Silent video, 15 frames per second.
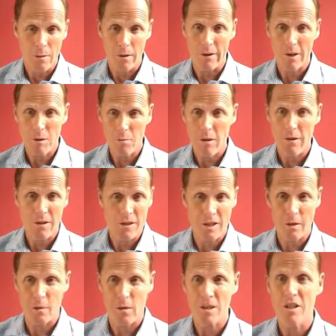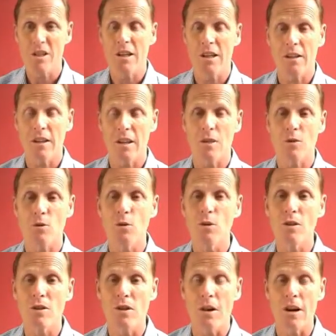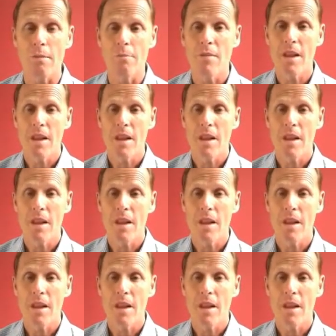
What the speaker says: we're experiencing, we're seeing things all the time.